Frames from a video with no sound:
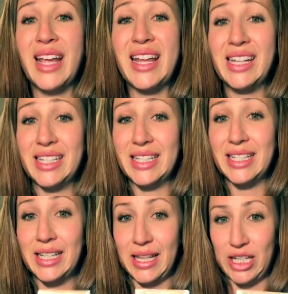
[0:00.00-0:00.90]
and it's
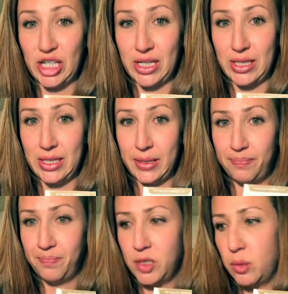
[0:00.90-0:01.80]
delicious.
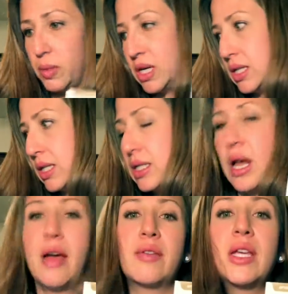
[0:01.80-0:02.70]
So, but it does
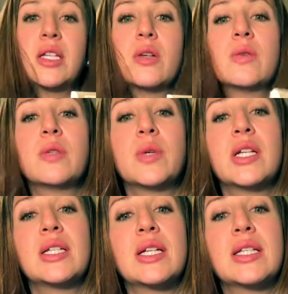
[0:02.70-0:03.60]
not have ketones.
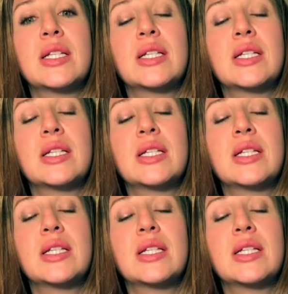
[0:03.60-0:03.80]
What it does